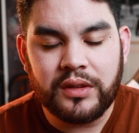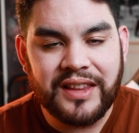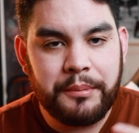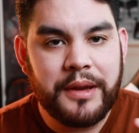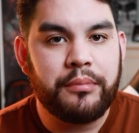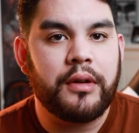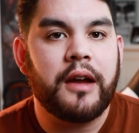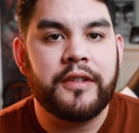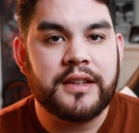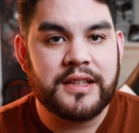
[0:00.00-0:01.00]
let me
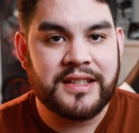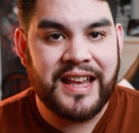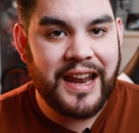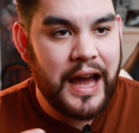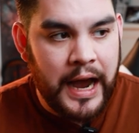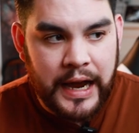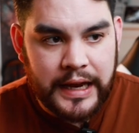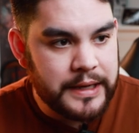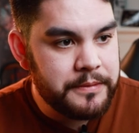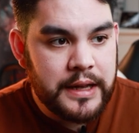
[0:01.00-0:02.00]
preface is that
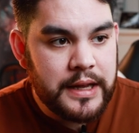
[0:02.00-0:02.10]
I